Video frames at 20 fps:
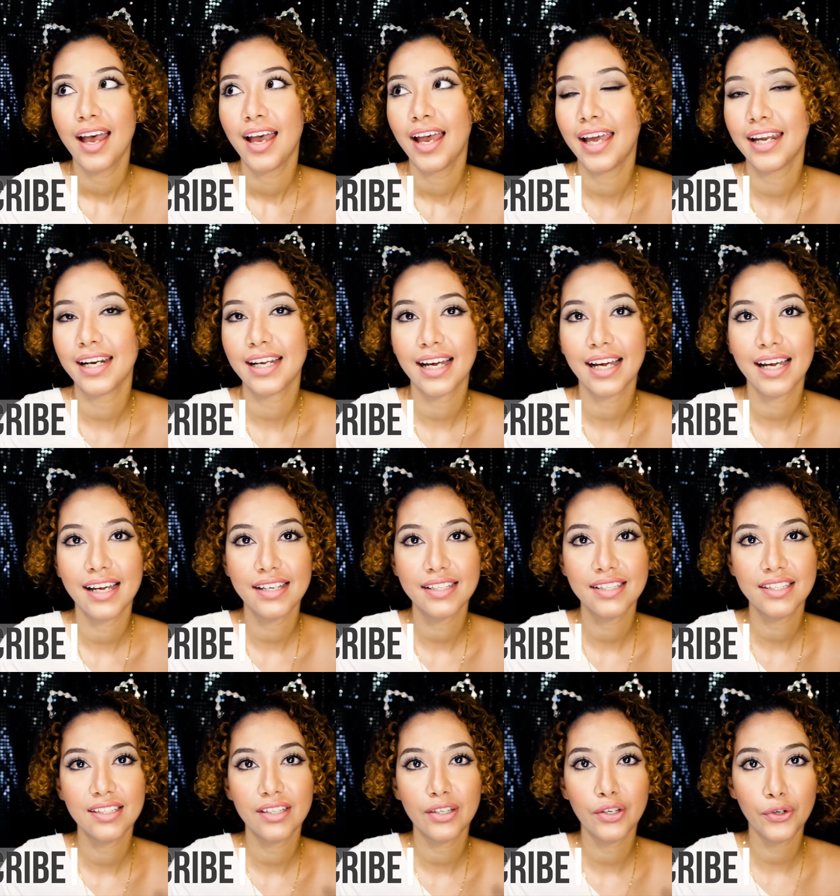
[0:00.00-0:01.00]
And
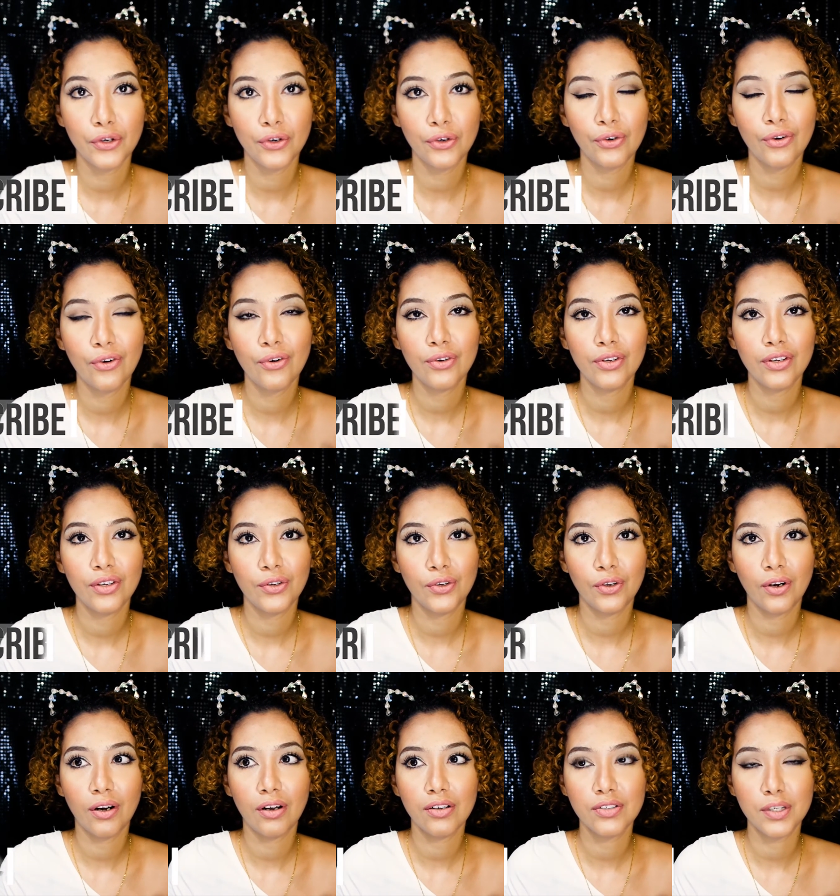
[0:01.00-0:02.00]
guys, you know,
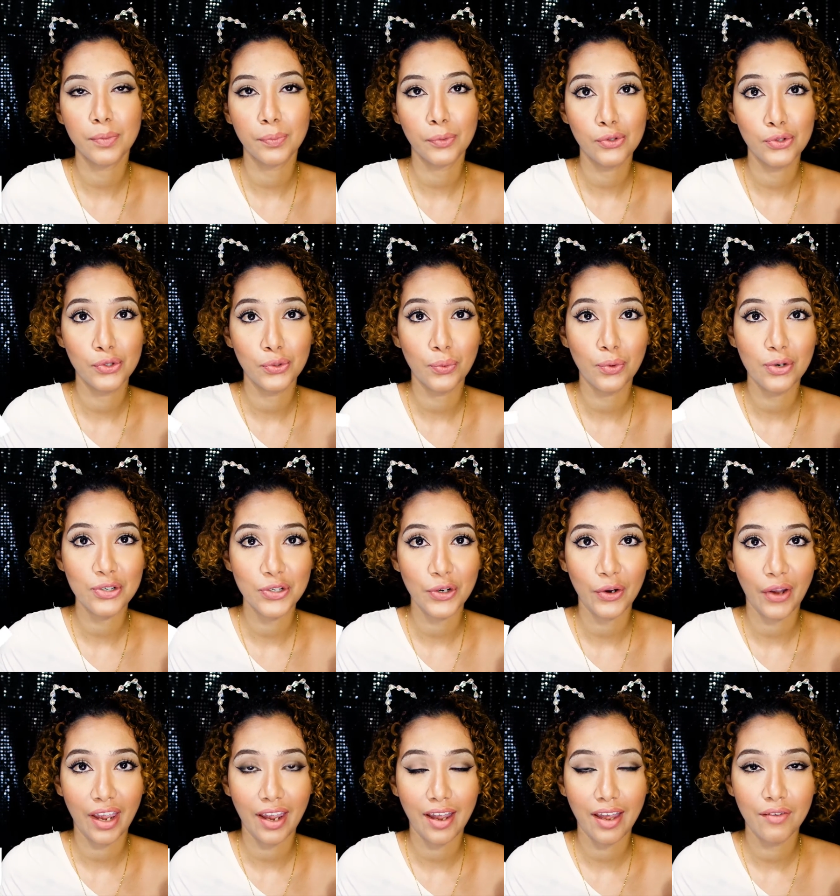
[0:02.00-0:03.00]
you're not supposed to wash
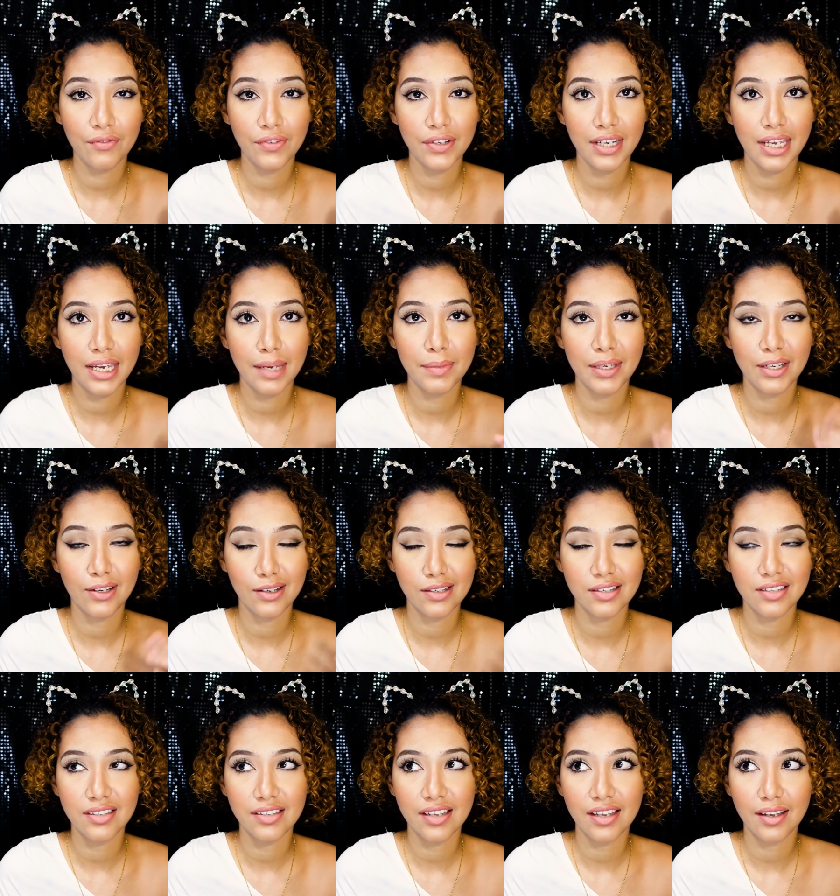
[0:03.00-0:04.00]
your hair every day,
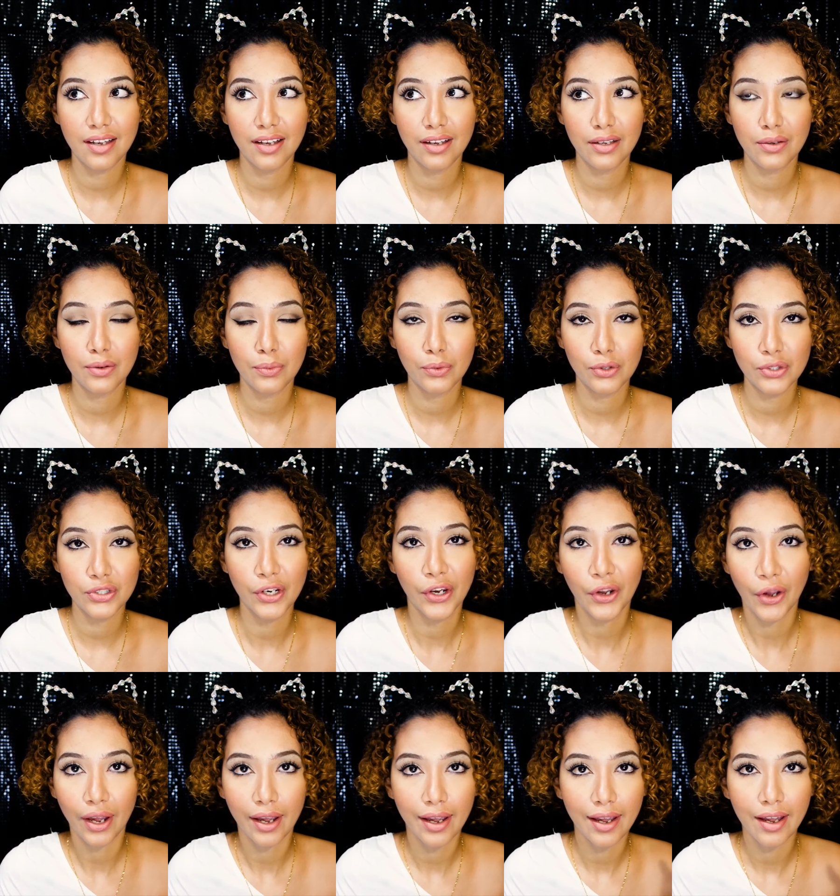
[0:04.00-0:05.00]
because washing
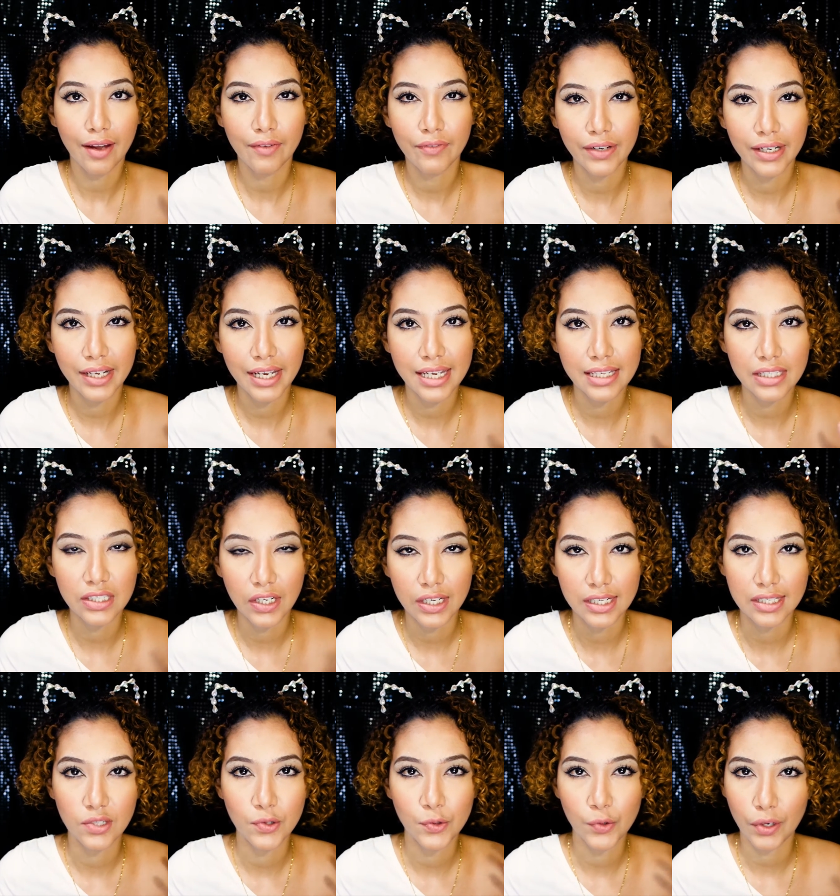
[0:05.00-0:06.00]
your hair every day is
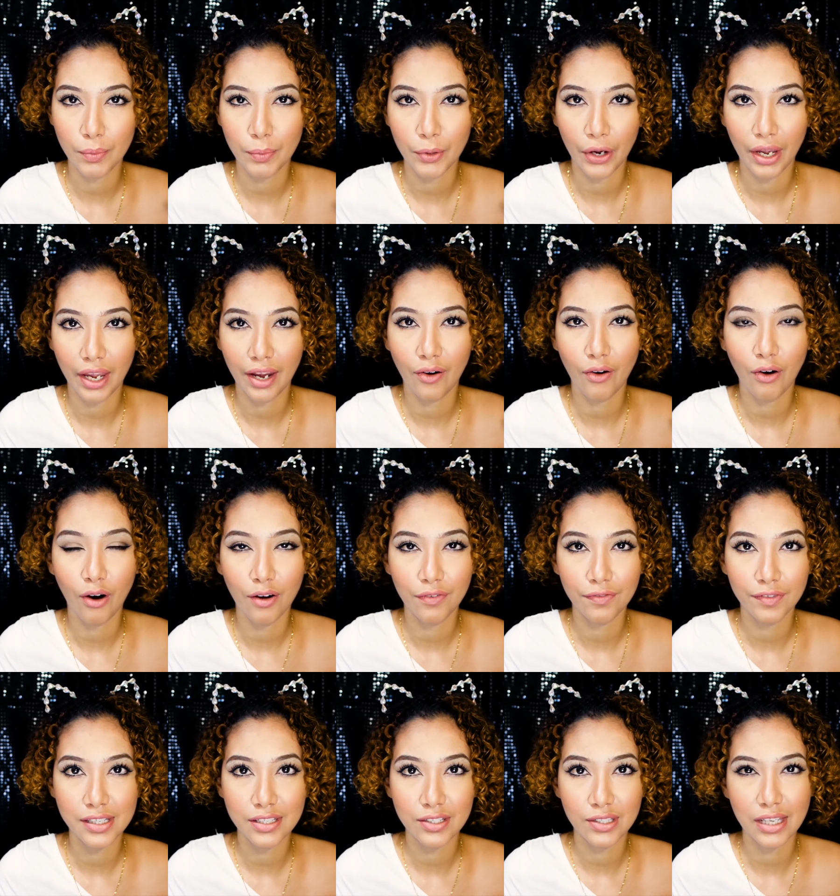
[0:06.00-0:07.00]
gonna strip your hair
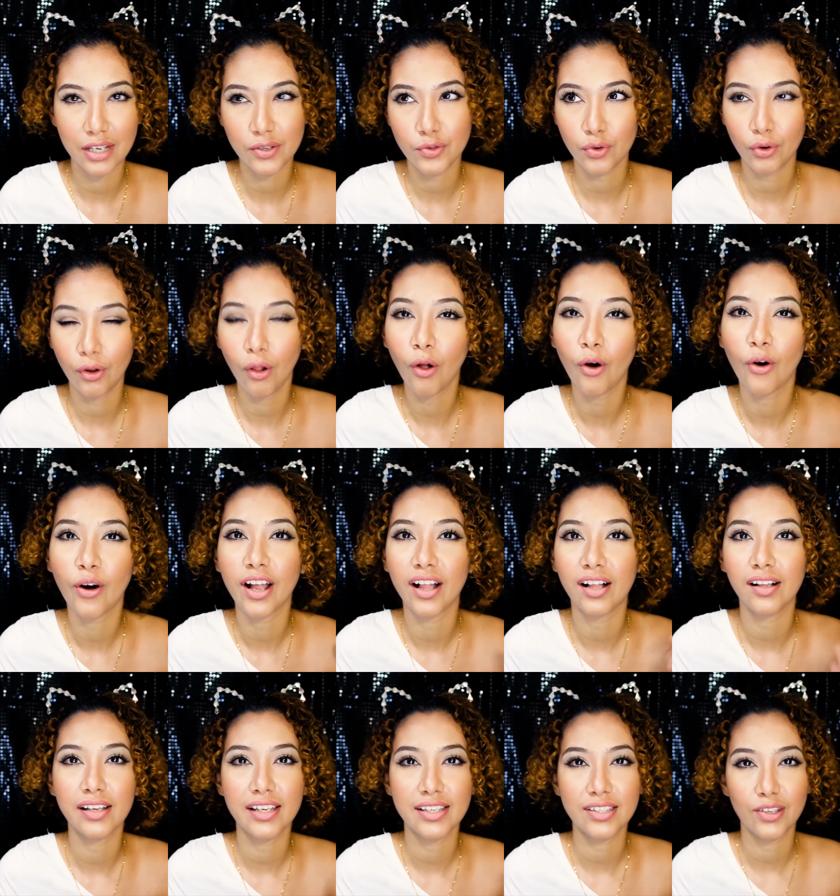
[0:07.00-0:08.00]
off its natural
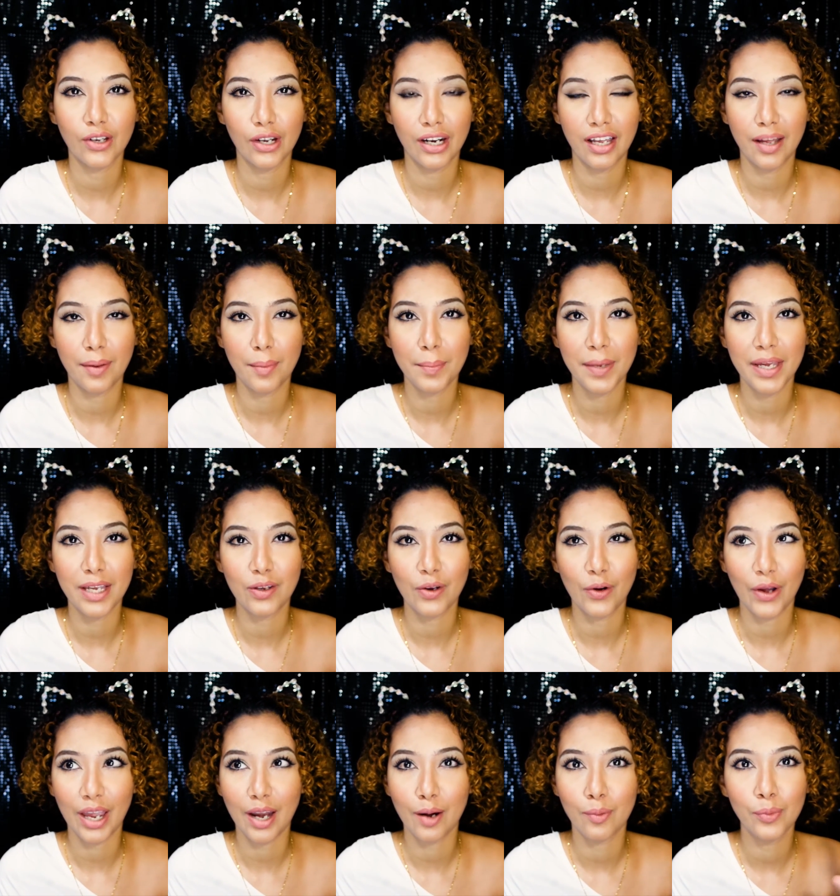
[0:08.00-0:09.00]
oil, it's gonna make
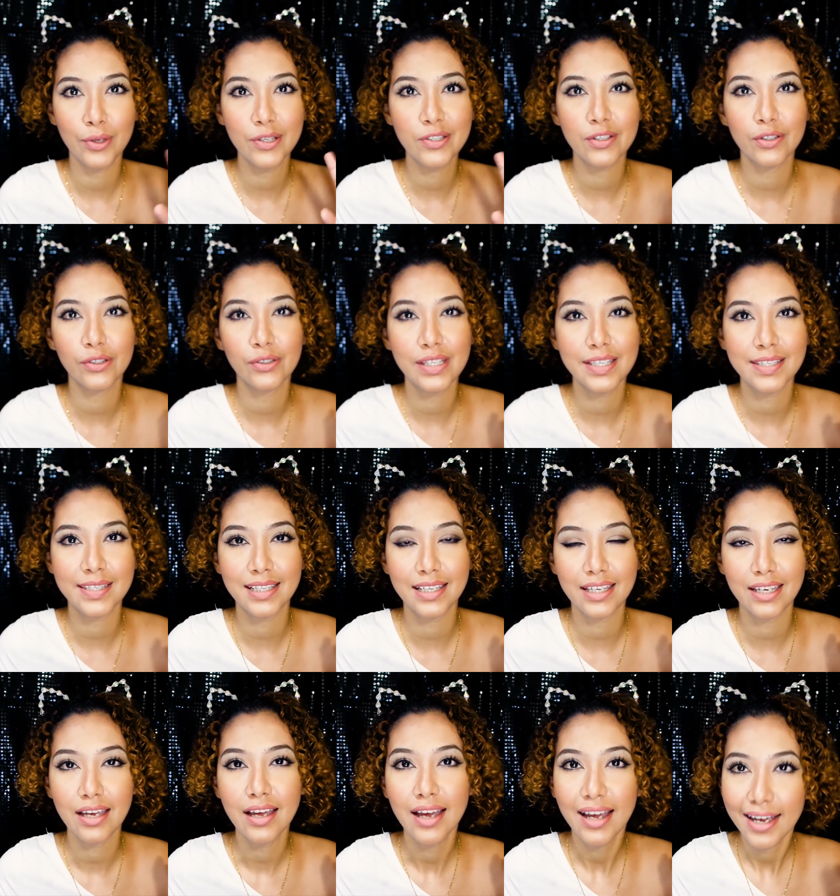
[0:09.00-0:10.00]
your hair brittle
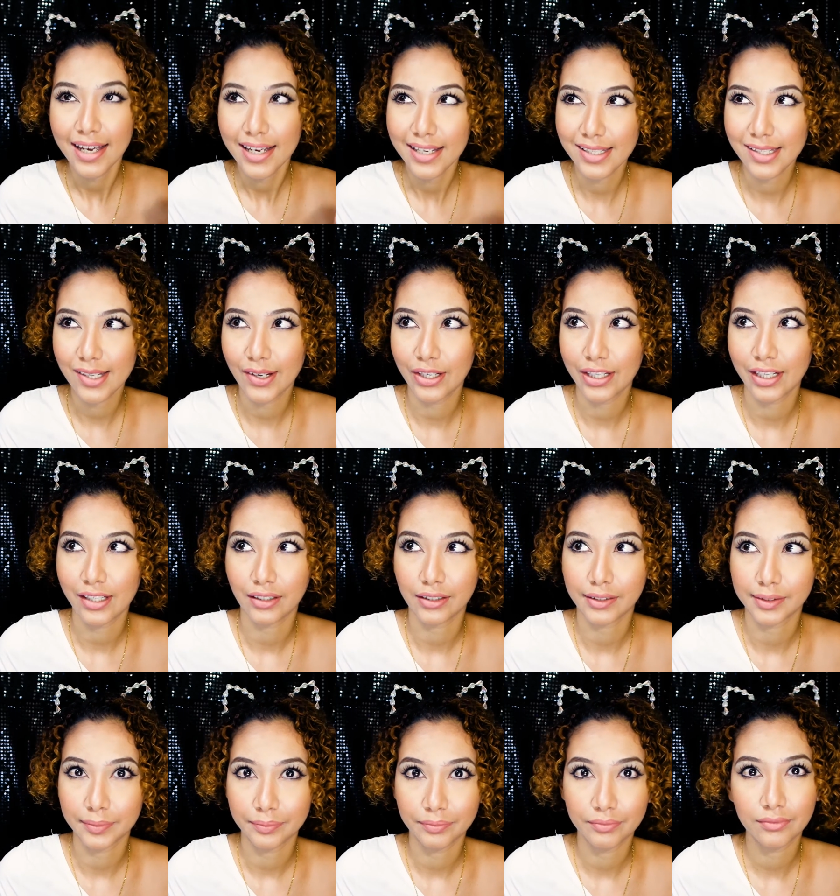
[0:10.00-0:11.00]
easily, it's
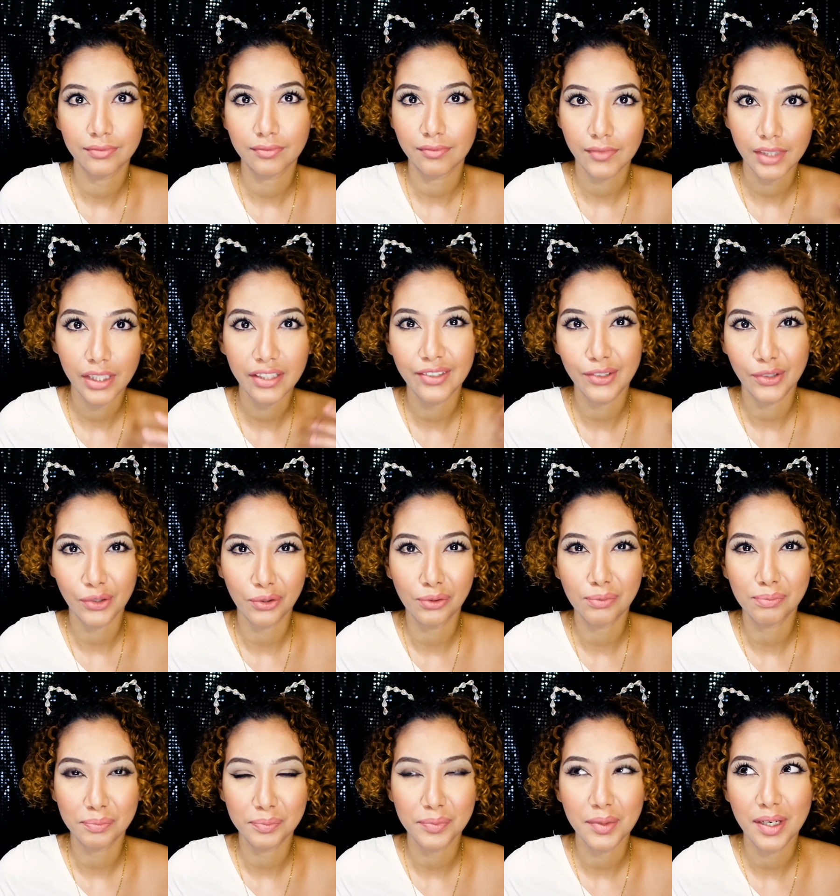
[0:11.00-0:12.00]
gonna, you
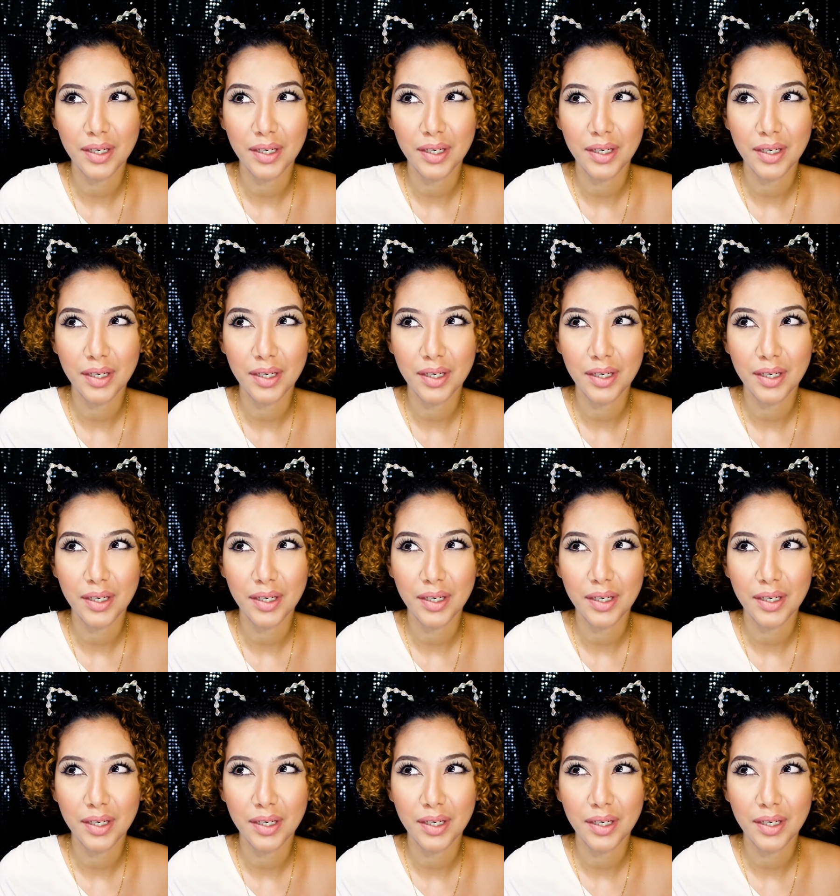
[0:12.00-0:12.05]
know,